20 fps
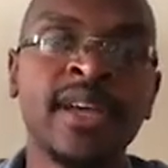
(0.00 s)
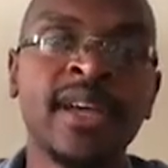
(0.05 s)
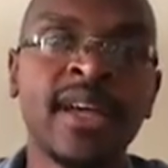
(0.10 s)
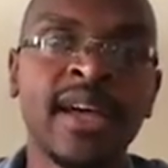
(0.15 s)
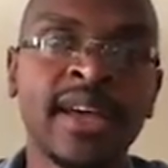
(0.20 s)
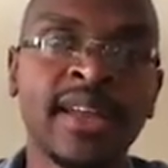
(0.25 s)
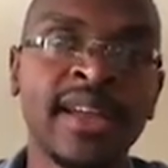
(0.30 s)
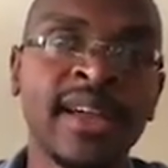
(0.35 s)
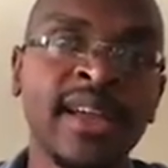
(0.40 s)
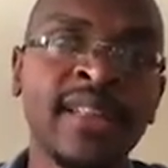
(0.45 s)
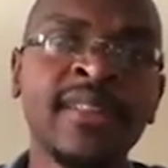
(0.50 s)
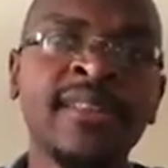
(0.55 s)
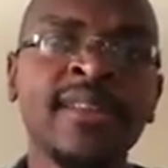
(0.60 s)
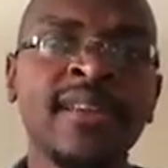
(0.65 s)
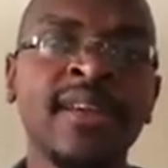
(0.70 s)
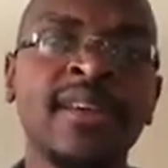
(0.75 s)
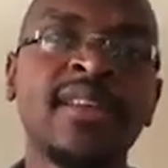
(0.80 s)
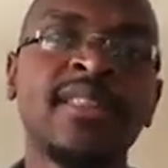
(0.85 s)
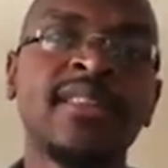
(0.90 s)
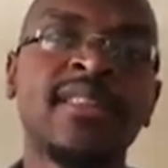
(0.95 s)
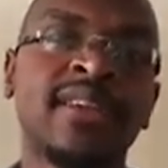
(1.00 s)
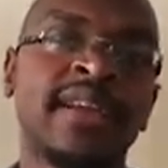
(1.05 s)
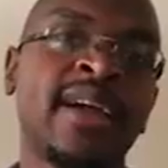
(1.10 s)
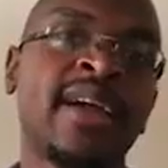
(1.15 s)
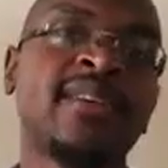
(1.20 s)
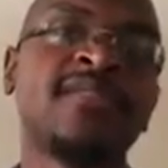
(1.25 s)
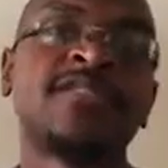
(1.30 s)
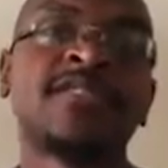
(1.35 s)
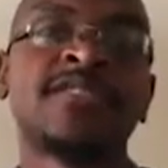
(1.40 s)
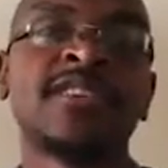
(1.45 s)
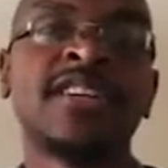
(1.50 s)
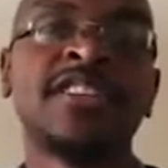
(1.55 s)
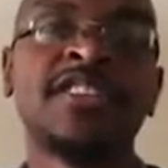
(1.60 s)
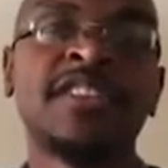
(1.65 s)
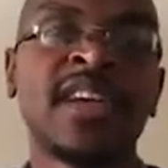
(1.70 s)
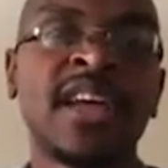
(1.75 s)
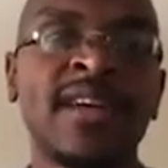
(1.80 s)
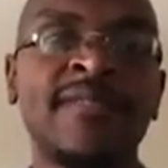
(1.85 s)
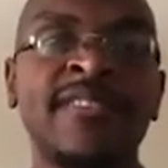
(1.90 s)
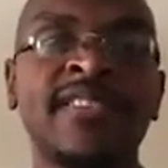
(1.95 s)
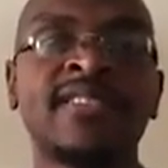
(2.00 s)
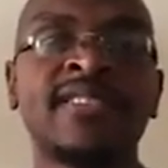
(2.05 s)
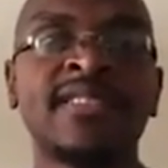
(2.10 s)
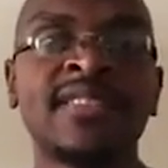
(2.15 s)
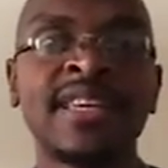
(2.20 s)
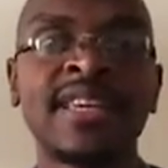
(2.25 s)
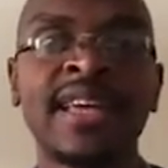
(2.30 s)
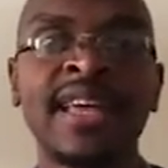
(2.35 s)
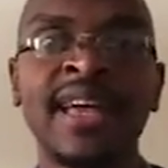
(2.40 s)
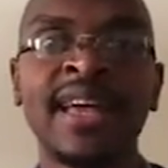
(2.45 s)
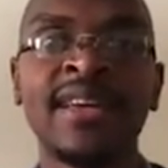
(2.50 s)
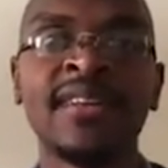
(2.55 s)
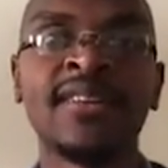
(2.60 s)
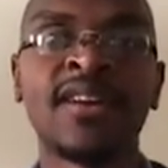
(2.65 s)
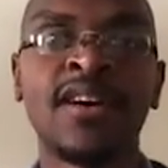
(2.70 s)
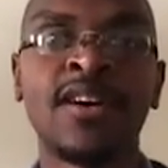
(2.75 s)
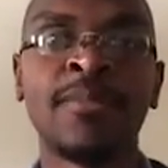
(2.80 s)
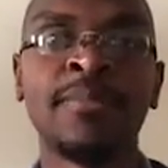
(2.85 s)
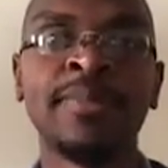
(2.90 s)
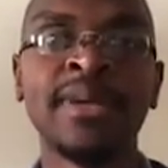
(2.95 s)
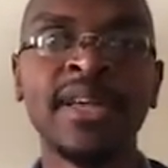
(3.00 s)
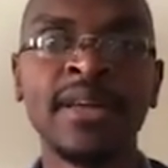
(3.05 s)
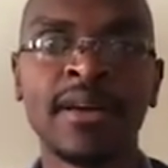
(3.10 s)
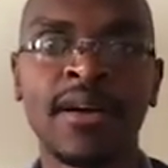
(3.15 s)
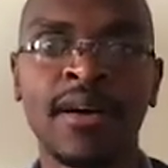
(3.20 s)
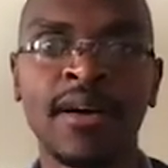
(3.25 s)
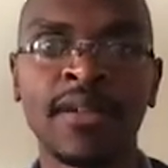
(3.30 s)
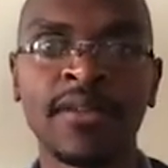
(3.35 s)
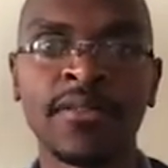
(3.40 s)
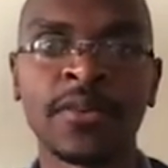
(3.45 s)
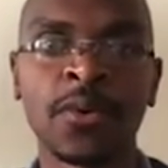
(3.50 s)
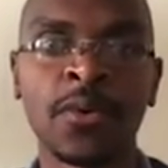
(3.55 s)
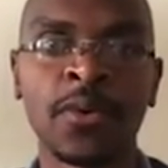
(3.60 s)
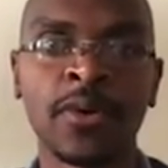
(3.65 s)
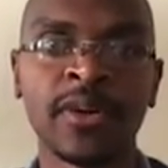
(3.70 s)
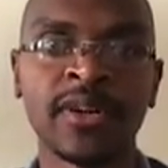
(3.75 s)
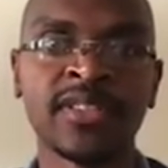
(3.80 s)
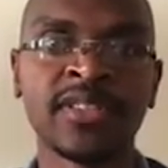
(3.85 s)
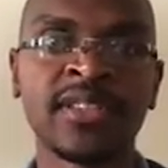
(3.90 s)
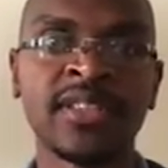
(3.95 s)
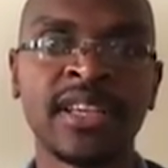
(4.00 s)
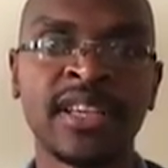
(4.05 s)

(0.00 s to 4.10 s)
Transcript: Again, the answers that you gave isn't the end-all be-all, of course.